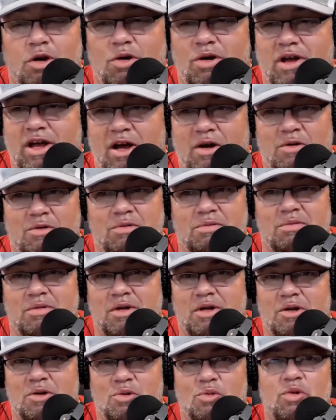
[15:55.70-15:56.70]
how
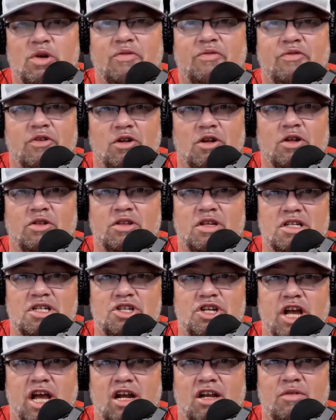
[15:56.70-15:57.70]
we feel on this
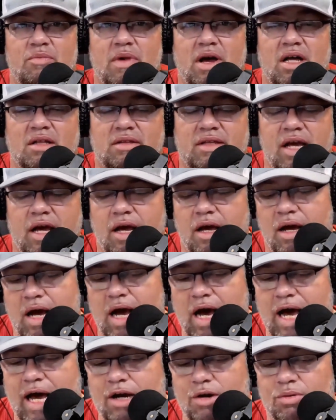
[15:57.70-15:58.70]
channel about that.
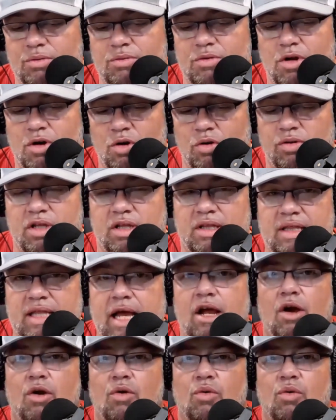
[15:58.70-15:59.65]
I don't know that they are